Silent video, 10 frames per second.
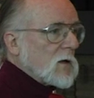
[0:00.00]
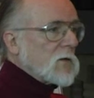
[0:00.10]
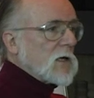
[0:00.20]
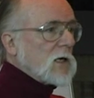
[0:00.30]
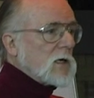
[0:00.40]

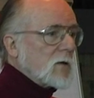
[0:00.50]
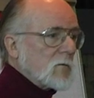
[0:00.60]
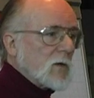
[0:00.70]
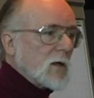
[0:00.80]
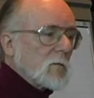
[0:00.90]
The,
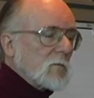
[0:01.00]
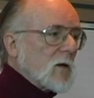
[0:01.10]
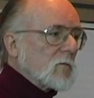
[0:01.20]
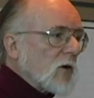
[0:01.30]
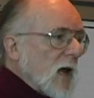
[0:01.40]
the, the
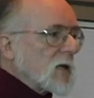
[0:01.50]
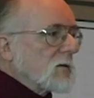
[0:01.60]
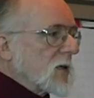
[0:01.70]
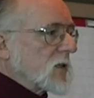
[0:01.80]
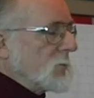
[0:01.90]

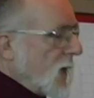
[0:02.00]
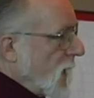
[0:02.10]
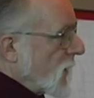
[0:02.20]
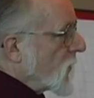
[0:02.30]
regular debates